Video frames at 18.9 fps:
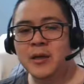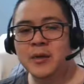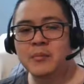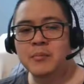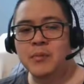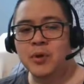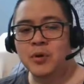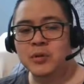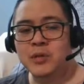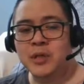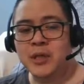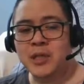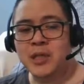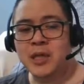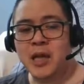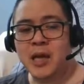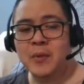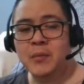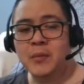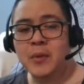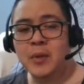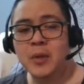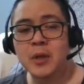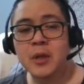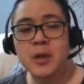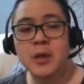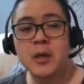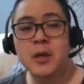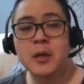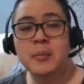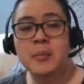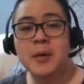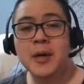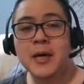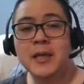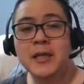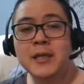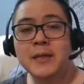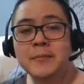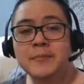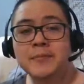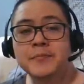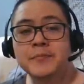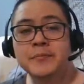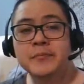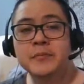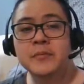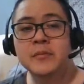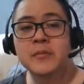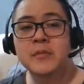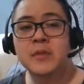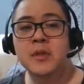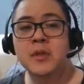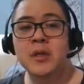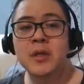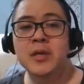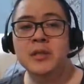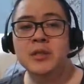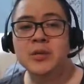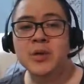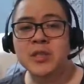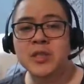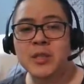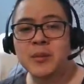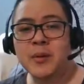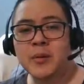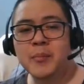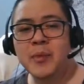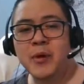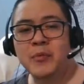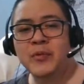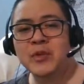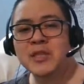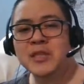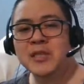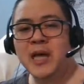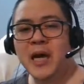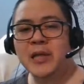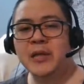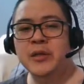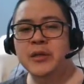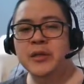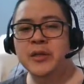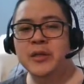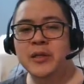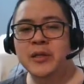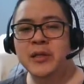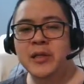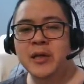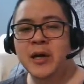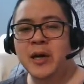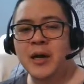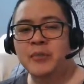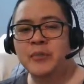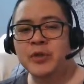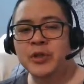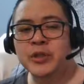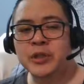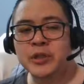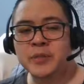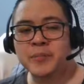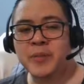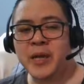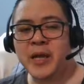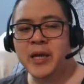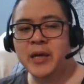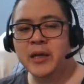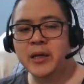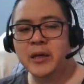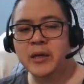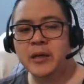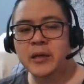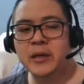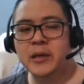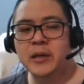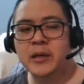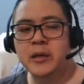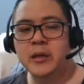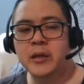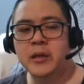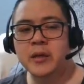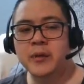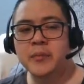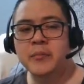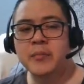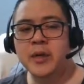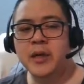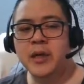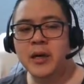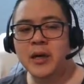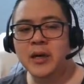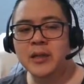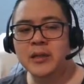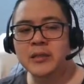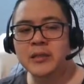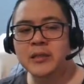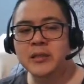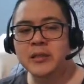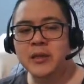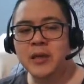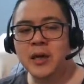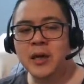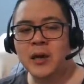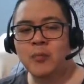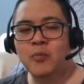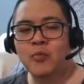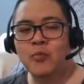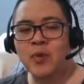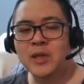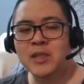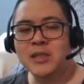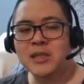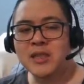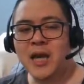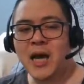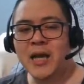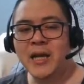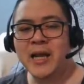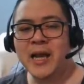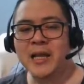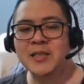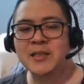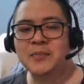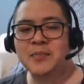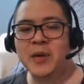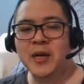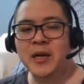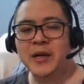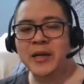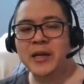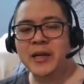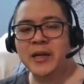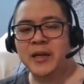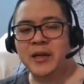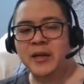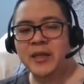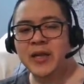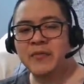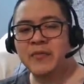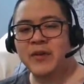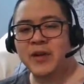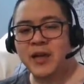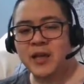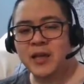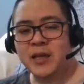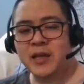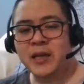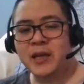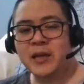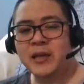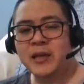most of the time, but it's questionable about which side we should pick, because one side has better gear, definitely.